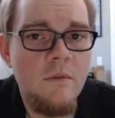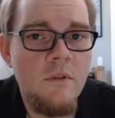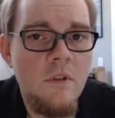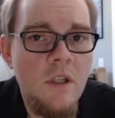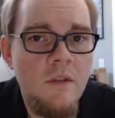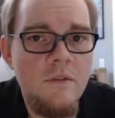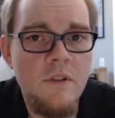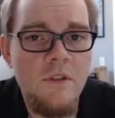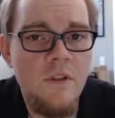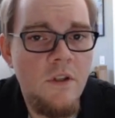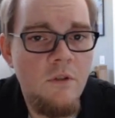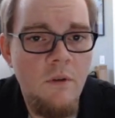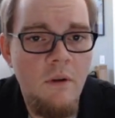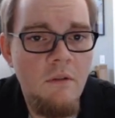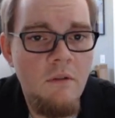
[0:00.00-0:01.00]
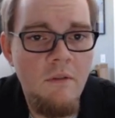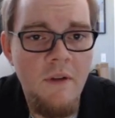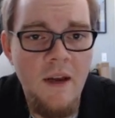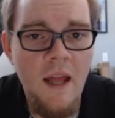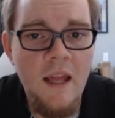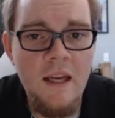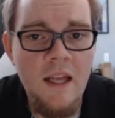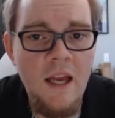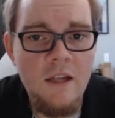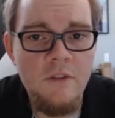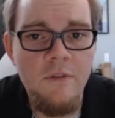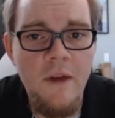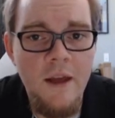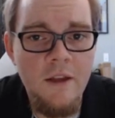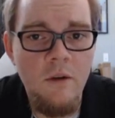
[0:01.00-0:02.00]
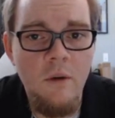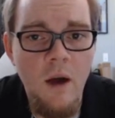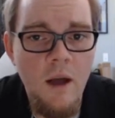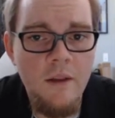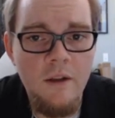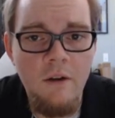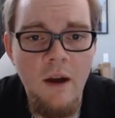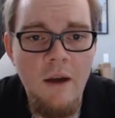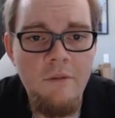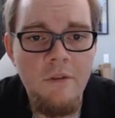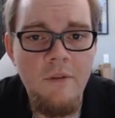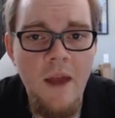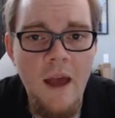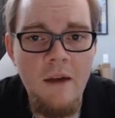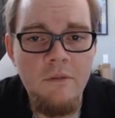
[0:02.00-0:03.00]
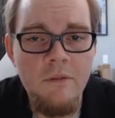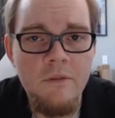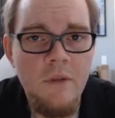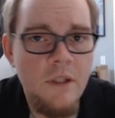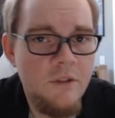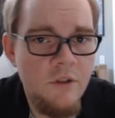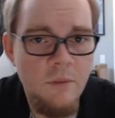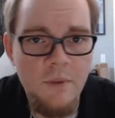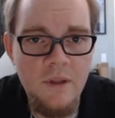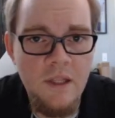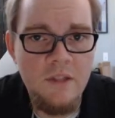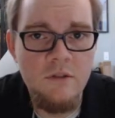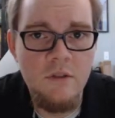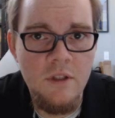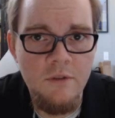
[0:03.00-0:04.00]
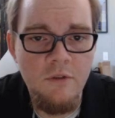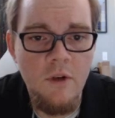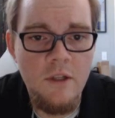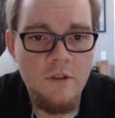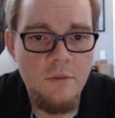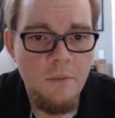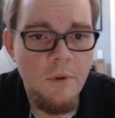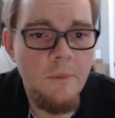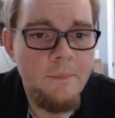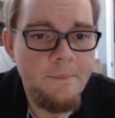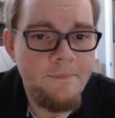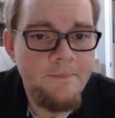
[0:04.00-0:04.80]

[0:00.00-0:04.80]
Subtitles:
So it gives us the derivative at any x value on the graph of f, assuming things are differentiable.